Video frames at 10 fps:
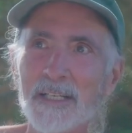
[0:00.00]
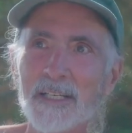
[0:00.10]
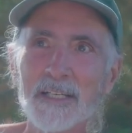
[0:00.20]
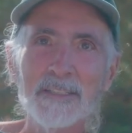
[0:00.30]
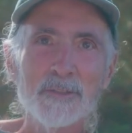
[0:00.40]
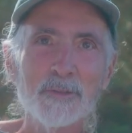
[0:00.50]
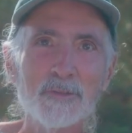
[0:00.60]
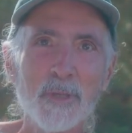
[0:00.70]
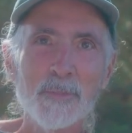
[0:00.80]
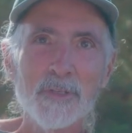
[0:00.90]
Do
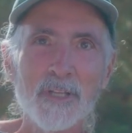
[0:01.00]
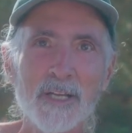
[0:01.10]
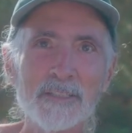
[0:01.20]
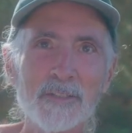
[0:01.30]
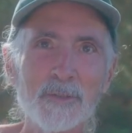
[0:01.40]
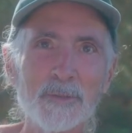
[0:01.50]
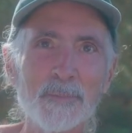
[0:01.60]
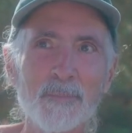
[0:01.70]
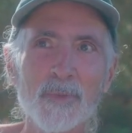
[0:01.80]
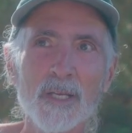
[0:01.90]
something you like to do.
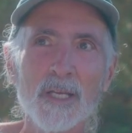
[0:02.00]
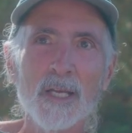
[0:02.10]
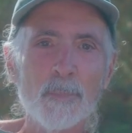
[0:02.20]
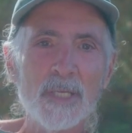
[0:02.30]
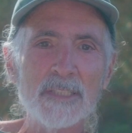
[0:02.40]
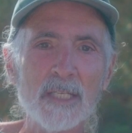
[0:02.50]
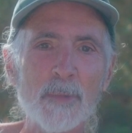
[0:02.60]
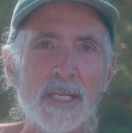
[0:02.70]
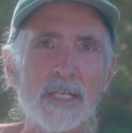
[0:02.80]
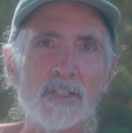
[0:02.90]
Best thing
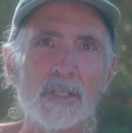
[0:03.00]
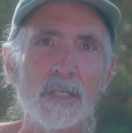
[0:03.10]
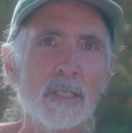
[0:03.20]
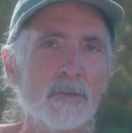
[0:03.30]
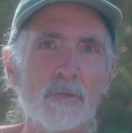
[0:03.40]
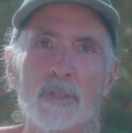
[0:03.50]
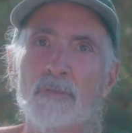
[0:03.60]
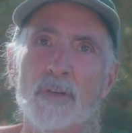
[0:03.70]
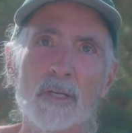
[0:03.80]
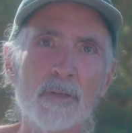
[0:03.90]
about aging, the free
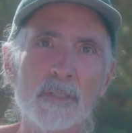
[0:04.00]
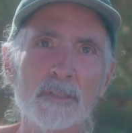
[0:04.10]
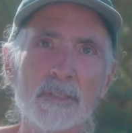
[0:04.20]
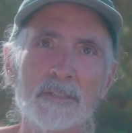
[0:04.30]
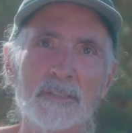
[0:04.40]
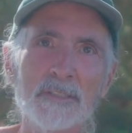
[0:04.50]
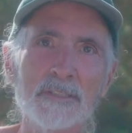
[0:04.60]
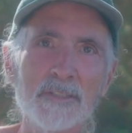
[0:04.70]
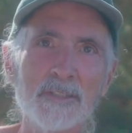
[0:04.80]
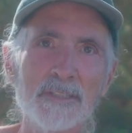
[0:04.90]
fairies is
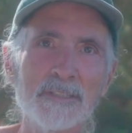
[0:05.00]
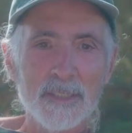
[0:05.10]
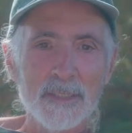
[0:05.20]
good.